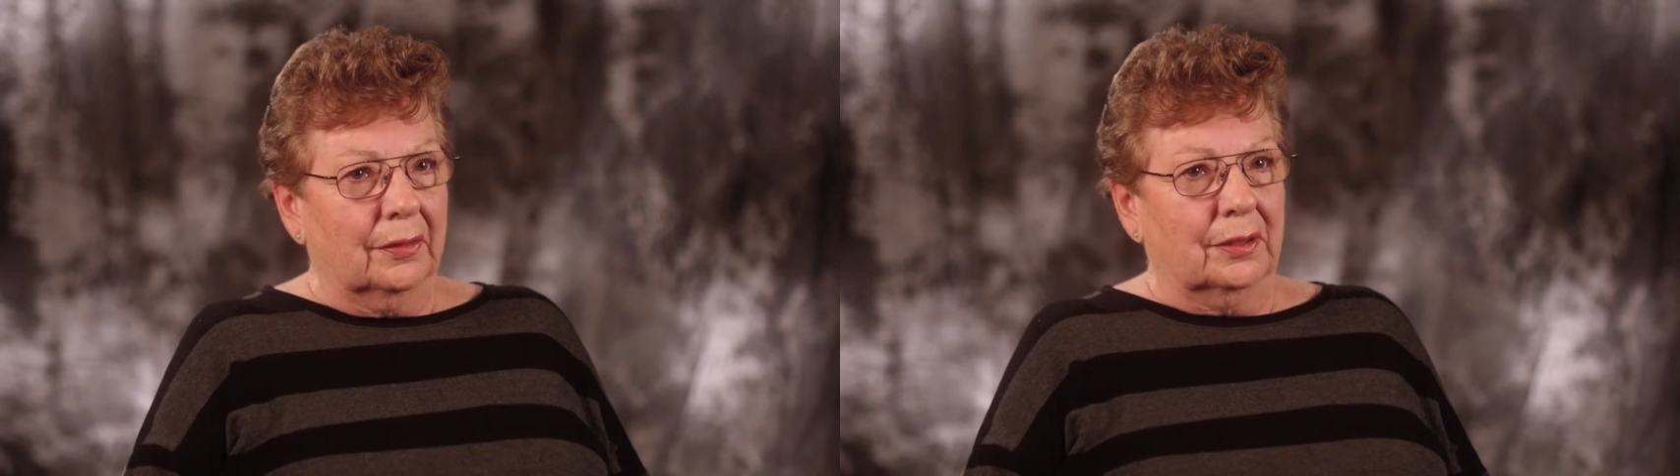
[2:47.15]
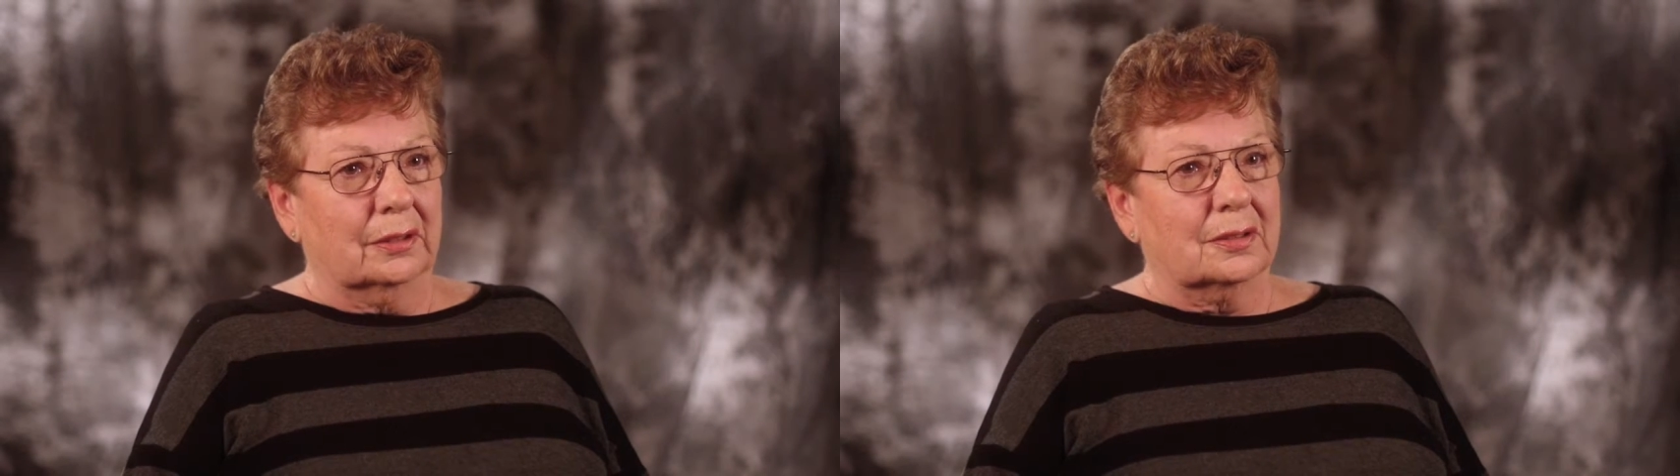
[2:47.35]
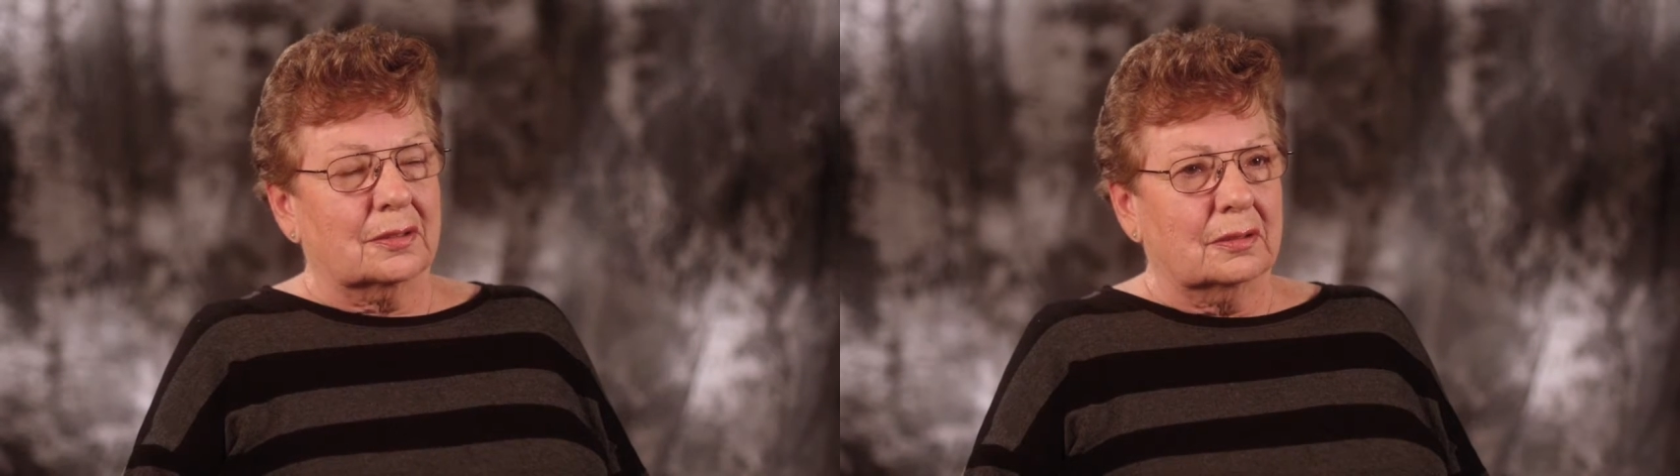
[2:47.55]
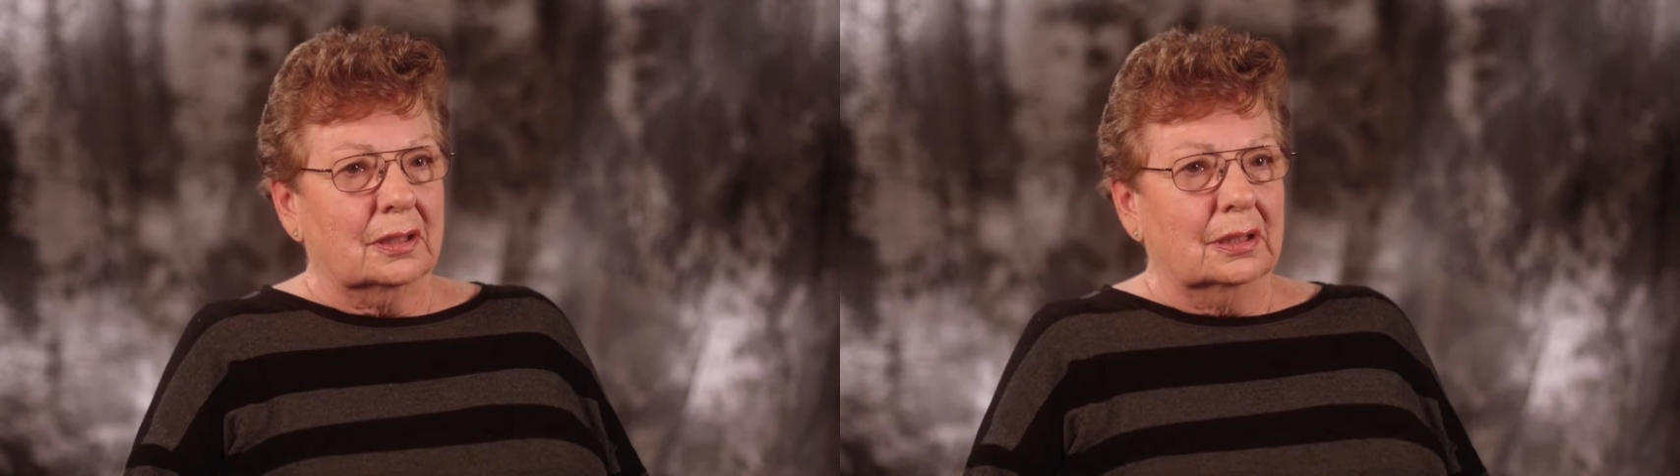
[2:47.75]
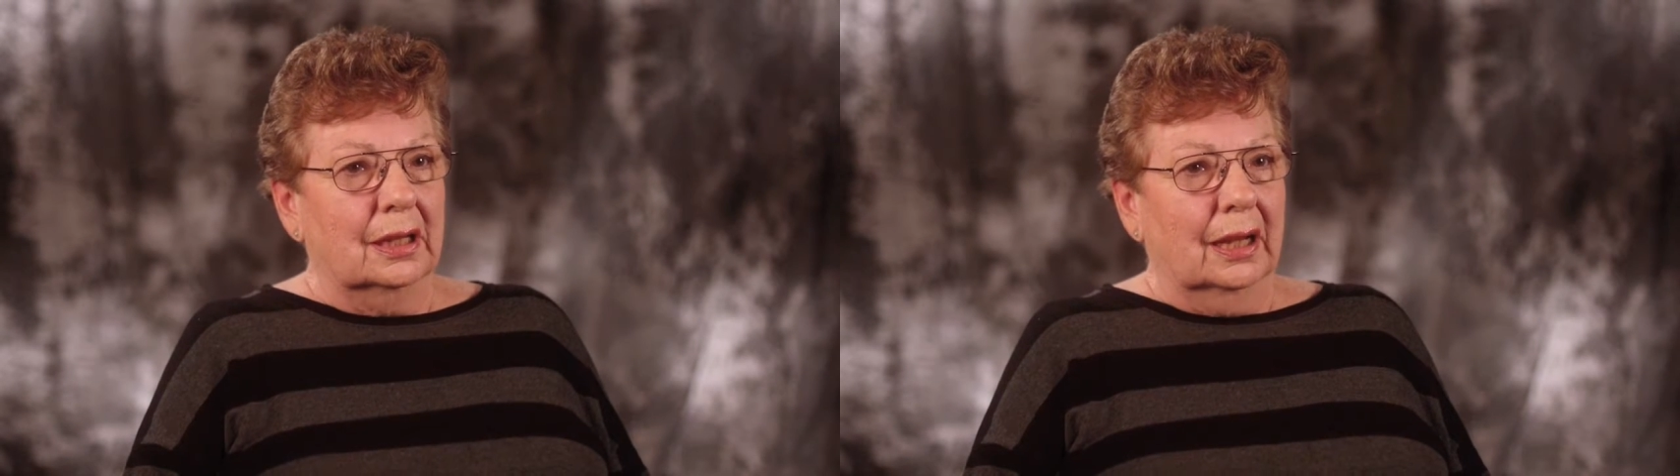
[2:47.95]
this.
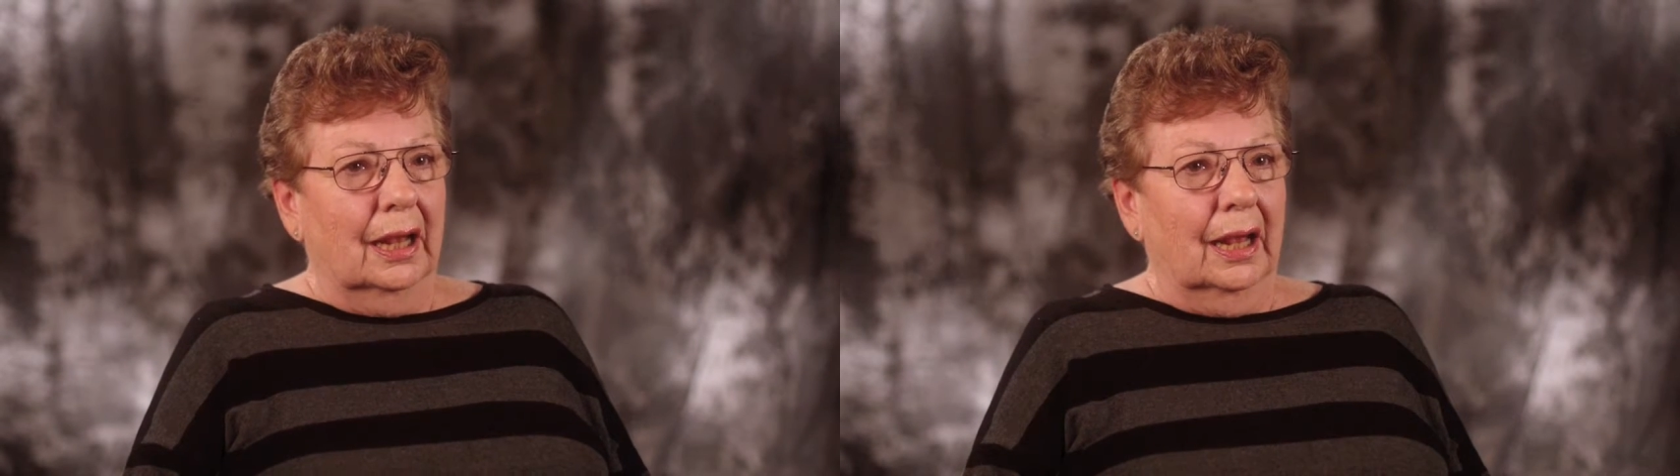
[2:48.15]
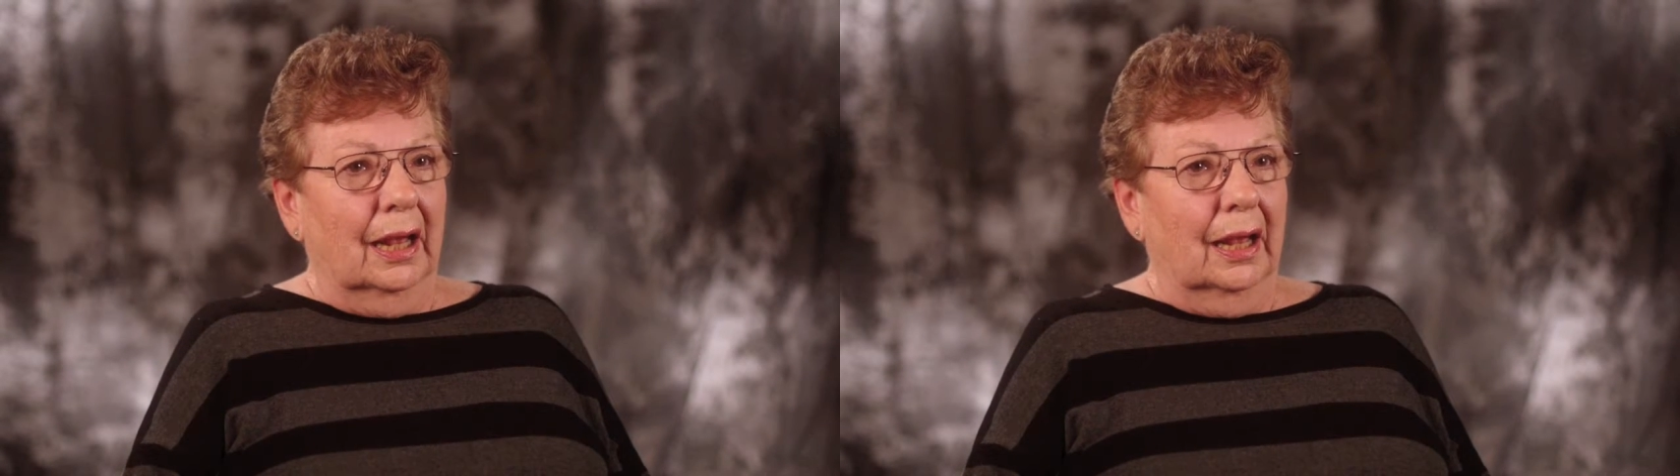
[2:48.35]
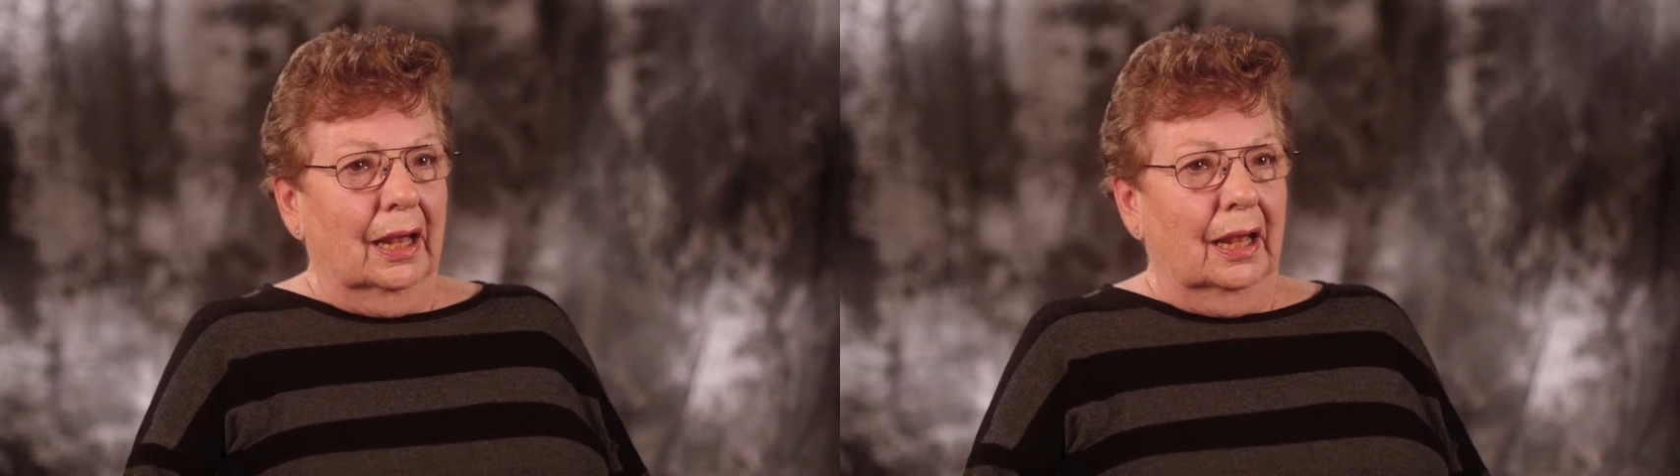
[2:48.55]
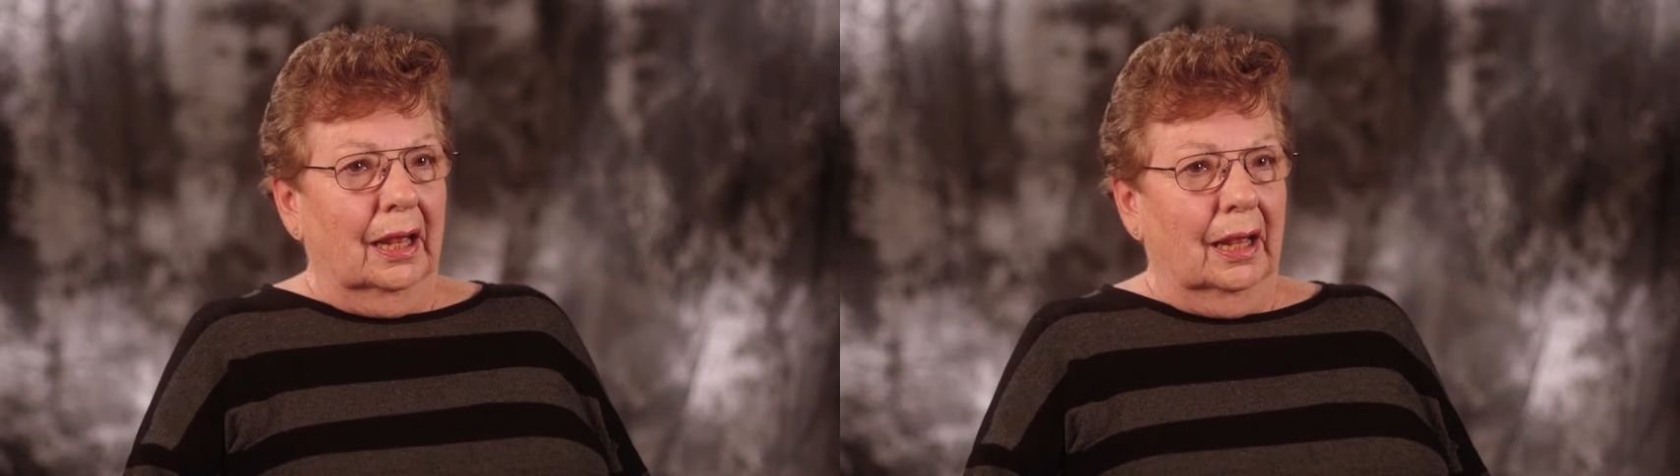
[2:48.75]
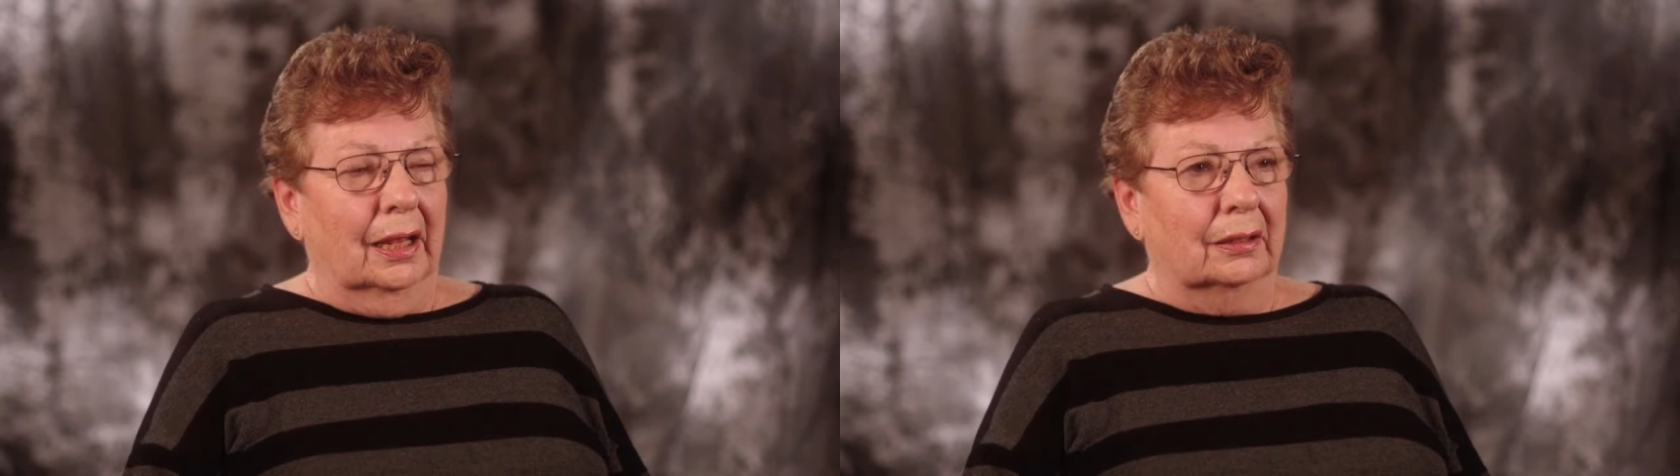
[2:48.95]

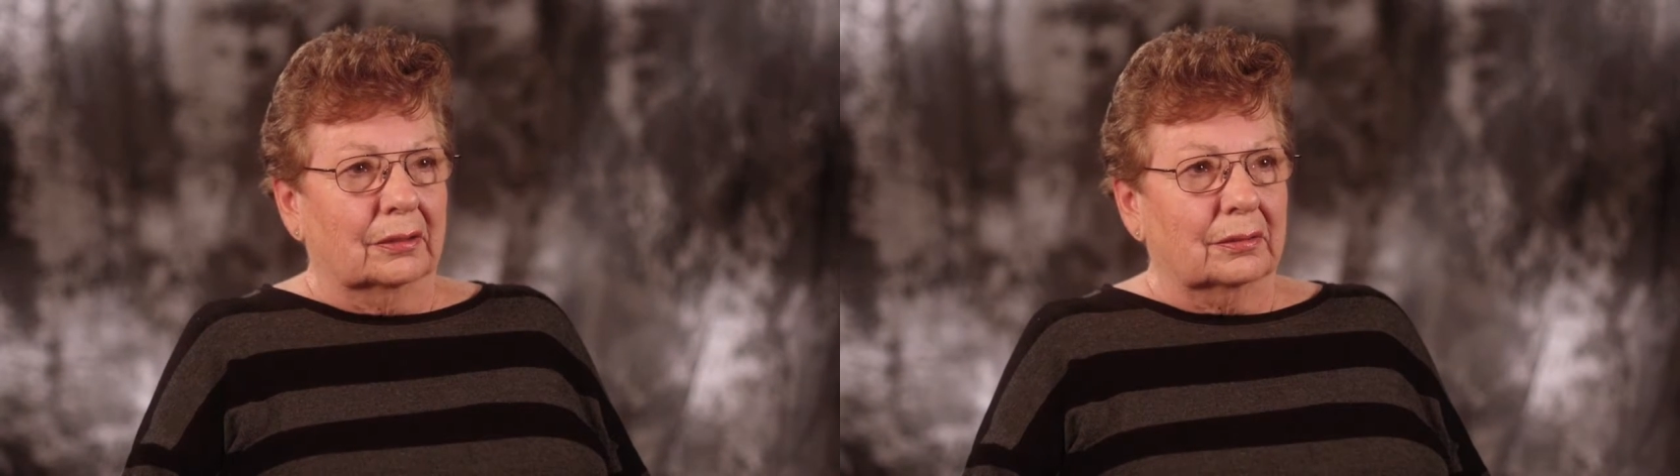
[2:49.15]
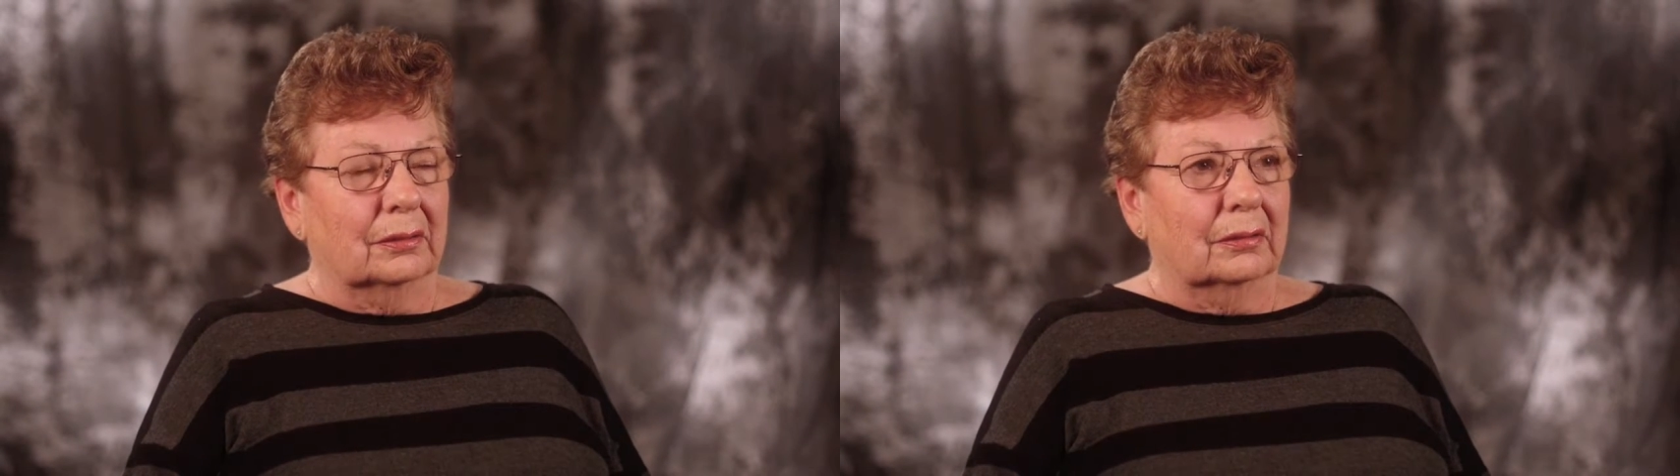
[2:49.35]
And